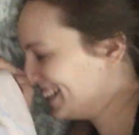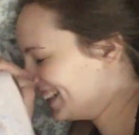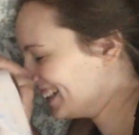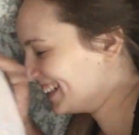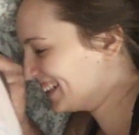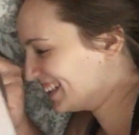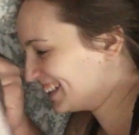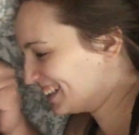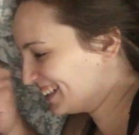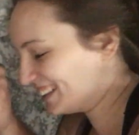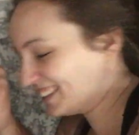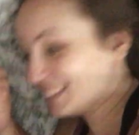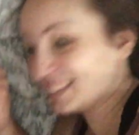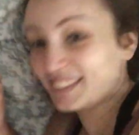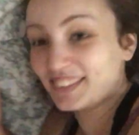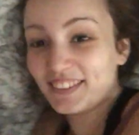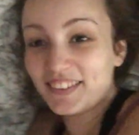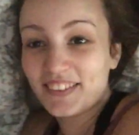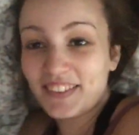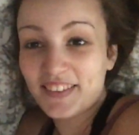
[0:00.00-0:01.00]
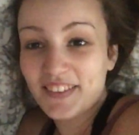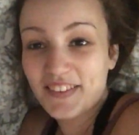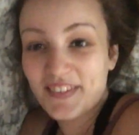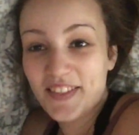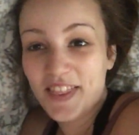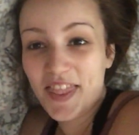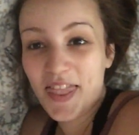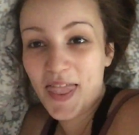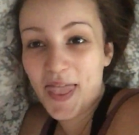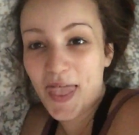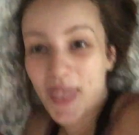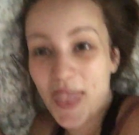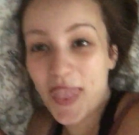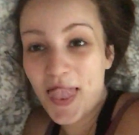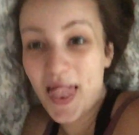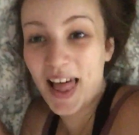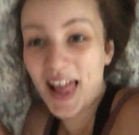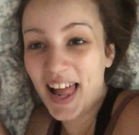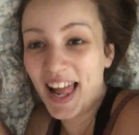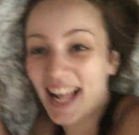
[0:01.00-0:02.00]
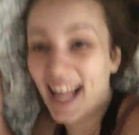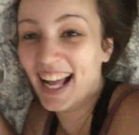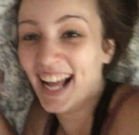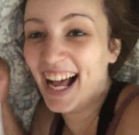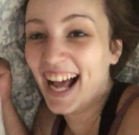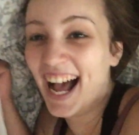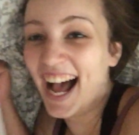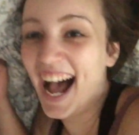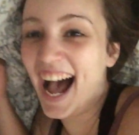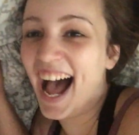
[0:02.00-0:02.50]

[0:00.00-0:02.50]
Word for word: I live at... Somebody.